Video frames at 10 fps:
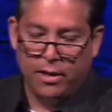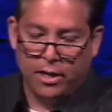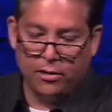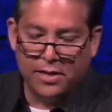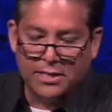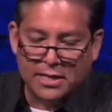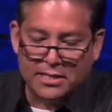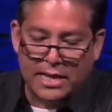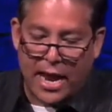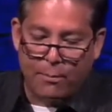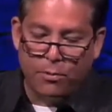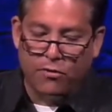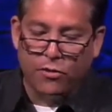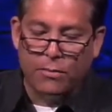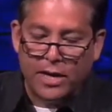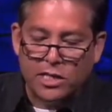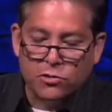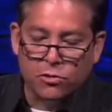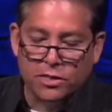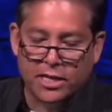You know, this example from
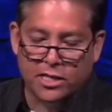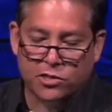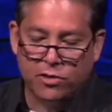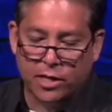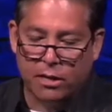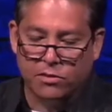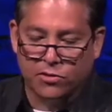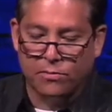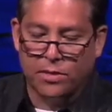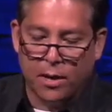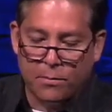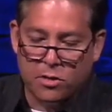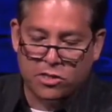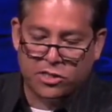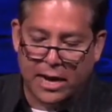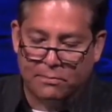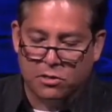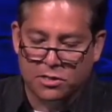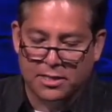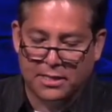Israel's history comes from Numbers
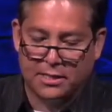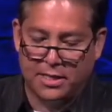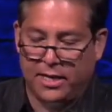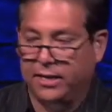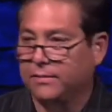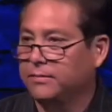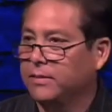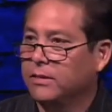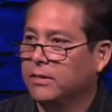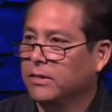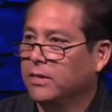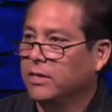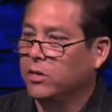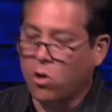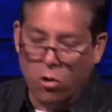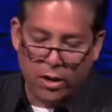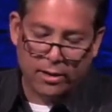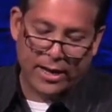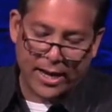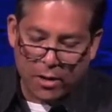chapter sixteen. Korah
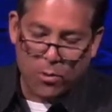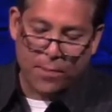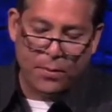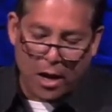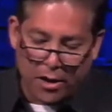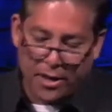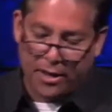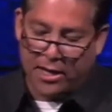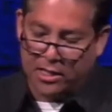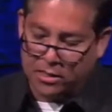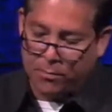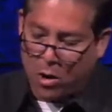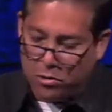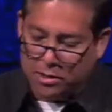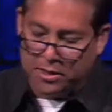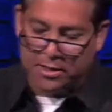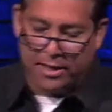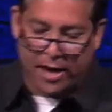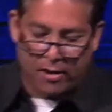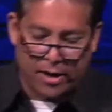led a rebellion against Moses and
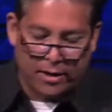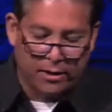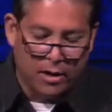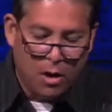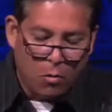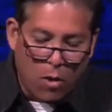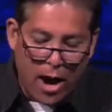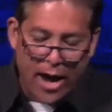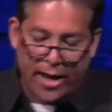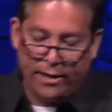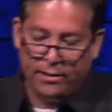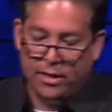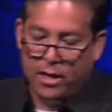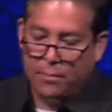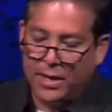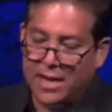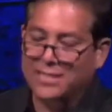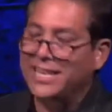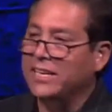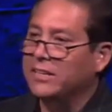Aaron. Why? Because
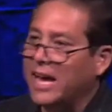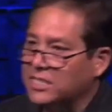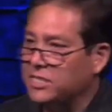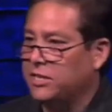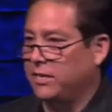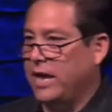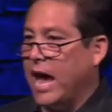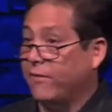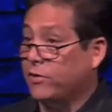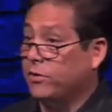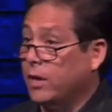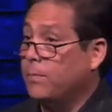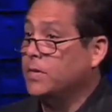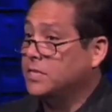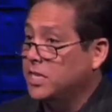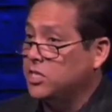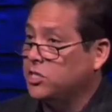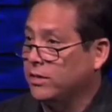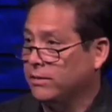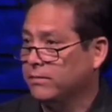he lusted after their position.